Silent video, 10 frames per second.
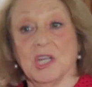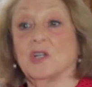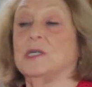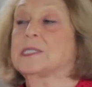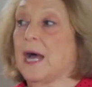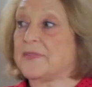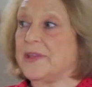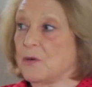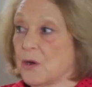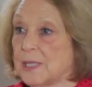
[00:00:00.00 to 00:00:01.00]
Because
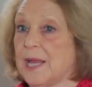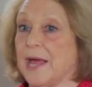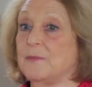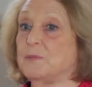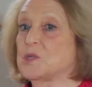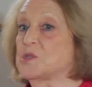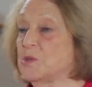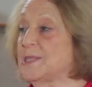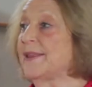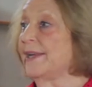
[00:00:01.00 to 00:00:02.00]
there are a lot of
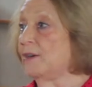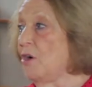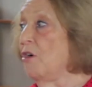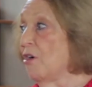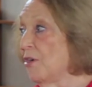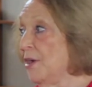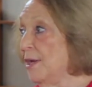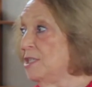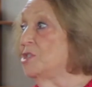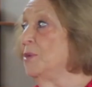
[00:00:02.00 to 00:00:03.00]
bookstores that are
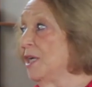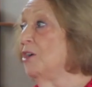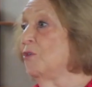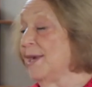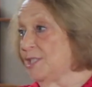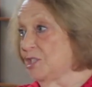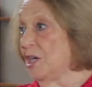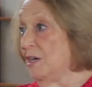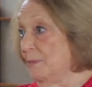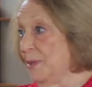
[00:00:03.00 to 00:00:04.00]
doing a great
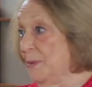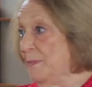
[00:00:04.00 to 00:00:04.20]
job.